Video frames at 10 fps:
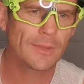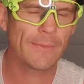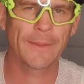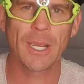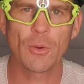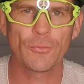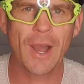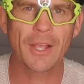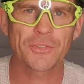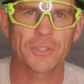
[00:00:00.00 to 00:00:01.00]
They go
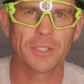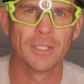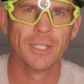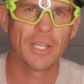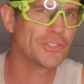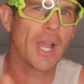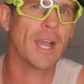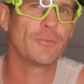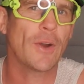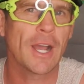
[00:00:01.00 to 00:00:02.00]
faster. It's not
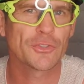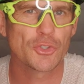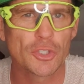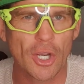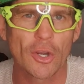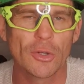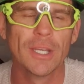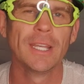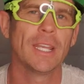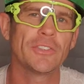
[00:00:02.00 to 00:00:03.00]
how fast you go.
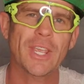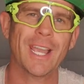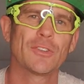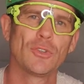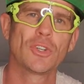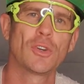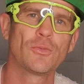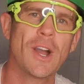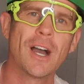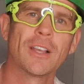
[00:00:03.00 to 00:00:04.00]
It's how you go
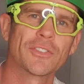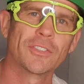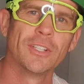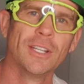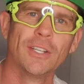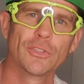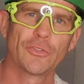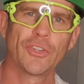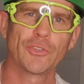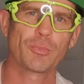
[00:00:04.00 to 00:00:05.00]
fast. So
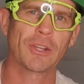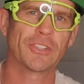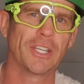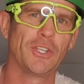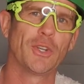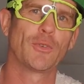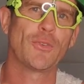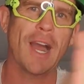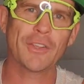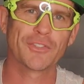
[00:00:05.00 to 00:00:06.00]
if disc brakes are letting you go
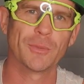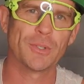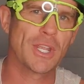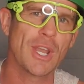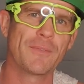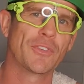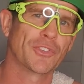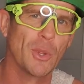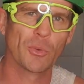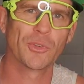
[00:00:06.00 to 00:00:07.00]
faster, but you don't have the
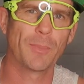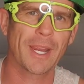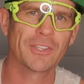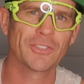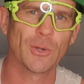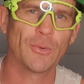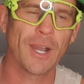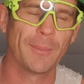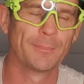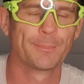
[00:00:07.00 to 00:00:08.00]
skills to back yourself
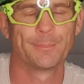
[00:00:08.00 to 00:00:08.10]
up,